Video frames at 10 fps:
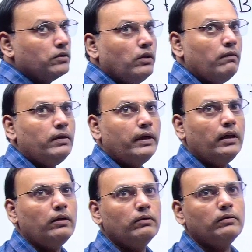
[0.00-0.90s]
So I will tell
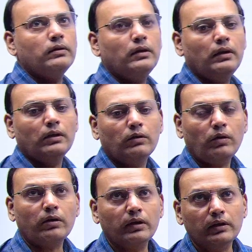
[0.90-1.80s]
you
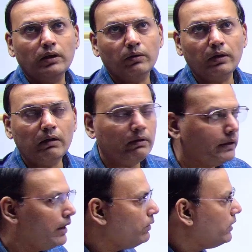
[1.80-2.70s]
not the theory, I will
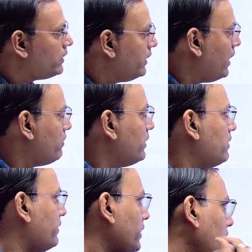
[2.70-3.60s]
tell you the scenarios as
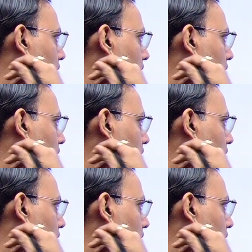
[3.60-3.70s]
well.